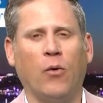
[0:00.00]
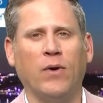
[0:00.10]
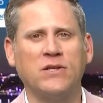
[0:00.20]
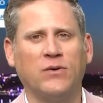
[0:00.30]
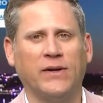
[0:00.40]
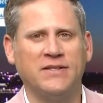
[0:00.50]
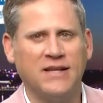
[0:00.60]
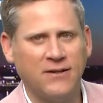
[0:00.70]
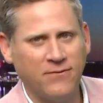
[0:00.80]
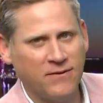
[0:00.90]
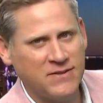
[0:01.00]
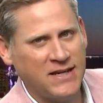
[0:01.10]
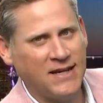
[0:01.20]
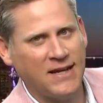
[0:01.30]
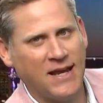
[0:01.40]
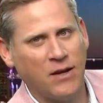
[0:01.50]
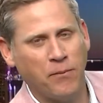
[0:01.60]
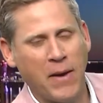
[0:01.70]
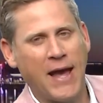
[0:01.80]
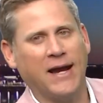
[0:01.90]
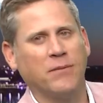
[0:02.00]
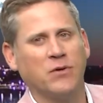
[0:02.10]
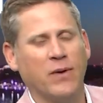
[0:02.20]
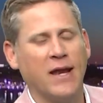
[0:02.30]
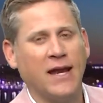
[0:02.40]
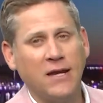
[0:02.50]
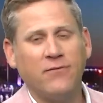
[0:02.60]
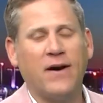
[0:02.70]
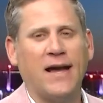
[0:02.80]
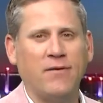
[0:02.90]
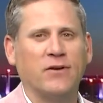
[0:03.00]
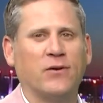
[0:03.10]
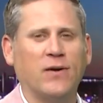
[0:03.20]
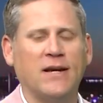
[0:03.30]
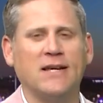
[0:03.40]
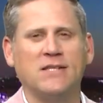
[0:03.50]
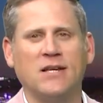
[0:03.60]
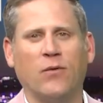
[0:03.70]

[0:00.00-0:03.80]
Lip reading: Winds around 10 to 15 and back up to around 85 degrees.